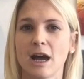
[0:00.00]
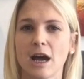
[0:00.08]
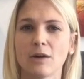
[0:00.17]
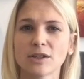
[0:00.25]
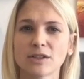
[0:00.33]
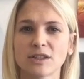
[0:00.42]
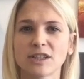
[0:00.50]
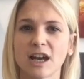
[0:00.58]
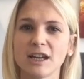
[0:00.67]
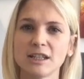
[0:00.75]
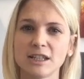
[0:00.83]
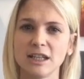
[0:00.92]
Our
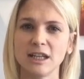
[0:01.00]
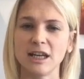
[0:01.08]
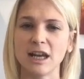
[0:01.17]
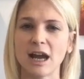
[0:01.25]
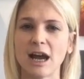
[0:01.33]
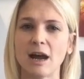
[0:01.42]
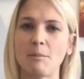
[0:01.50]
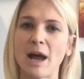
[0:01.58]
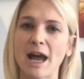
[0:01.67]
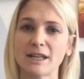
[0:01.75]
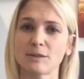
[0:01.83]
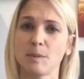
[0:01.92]
society
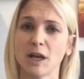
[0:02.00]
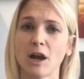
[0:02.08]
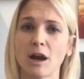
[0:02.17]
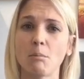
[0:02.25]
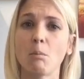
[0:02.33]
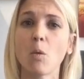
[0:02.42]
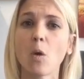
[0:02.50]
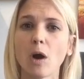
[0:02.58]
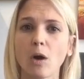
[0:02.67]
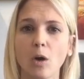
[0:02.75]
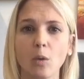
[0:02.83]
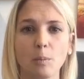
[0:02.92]
has become
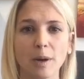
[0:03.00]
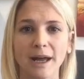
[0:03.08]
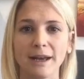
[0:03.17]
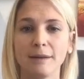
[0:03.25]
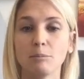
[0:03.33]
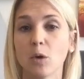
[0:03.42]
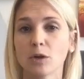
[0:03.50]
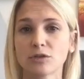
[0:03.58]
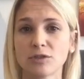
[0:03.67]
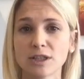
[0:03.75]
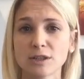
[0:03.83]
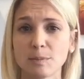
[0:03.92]
more open, more
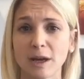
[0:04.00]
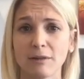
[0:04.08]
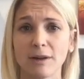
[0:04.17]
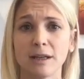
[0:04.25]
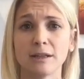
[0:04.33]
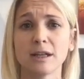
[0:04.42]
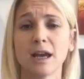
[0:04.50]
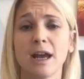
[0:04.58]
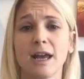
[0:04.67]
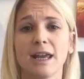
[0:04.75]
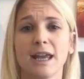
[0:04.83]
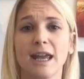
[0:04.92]
transparent
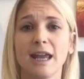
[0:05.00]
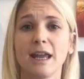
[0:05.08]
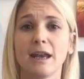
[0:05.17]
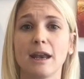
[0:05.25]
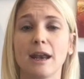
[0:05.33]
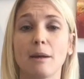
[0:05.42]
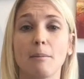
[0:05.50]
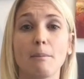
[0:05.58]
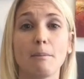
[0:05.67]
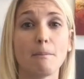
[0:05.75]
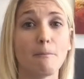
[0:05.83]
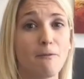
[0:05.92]

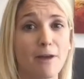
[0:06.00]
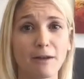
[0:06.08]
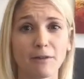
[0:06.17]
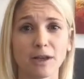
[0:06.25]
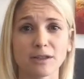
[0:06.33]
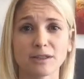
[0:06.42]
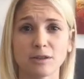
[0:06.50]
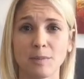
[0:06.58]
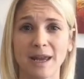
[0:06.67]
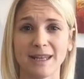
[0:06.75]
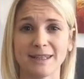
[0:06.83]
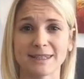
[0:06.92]
in various
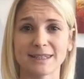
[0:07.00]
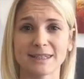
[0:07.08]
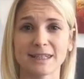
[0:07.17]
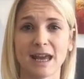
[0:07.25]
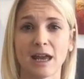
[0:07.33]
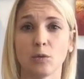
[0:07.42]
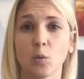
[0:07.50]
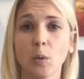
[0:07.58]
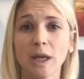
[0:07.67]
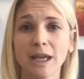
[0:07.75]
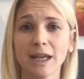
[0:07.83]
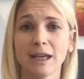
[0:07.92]
domains. And
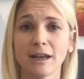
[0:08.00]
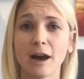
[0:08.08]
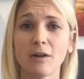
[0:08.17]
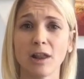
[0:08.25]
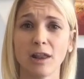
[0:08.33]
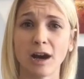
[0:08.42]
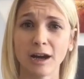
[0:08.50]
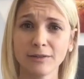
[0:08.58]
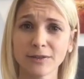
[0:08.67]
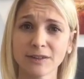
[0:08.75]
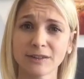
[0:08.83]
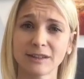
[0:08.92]
we in our
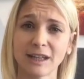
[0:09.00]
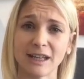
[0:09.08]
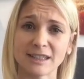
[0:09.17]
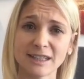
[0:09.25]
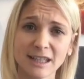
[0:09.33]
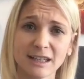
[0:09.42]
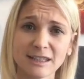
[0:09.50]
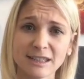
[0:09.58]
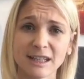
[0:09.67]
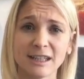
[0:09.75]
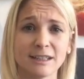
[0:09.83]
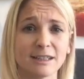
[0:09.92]
lives as
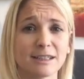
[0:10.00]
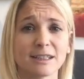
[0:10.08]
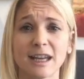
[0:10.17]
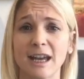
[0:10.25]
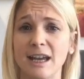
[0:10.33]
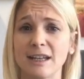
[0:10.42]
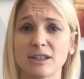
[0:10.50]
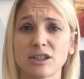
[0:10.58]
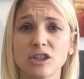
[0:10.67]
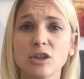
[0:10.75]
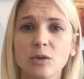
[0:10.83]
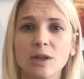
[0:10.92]
citizens, as
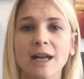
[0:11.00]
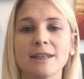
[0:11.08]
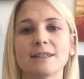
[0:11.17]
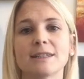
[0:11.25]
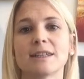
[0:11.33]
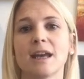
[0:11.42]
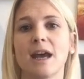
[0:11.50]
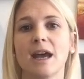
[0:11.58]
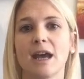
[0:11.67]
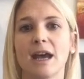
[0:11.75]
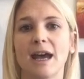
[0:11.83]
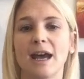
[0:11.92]
students,
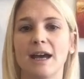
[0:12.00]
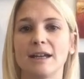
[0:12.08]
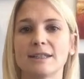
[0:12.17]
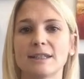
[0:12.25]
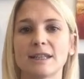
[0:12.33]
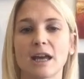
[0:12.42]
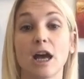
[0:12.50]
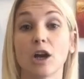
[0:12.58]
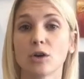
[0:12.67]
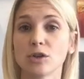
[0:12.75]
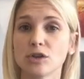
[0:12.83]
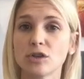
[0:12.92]
as
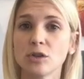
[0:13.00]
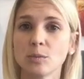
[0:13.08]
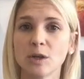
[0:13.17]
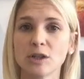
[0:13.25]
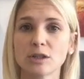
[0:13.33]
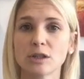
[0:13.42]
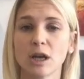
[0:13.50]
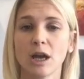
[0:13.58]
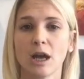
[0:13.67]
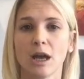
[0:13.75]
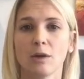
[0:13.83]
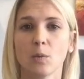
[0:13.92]
consumers,
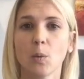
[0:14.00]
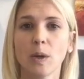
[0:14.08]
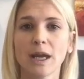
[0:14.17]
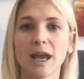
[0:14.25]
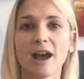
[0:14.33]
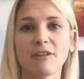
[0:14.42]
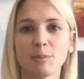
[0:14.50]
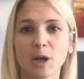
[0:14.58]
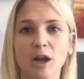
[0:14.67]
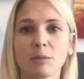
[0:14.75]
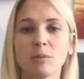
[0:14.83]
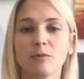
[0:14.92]
we have
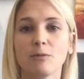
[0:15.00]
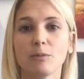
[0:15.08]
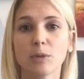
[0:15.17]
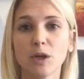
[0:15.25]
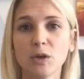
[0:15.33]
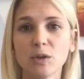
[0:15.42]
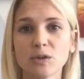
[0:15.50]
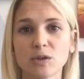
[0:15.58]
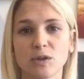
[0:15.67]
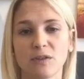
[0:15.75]
become used to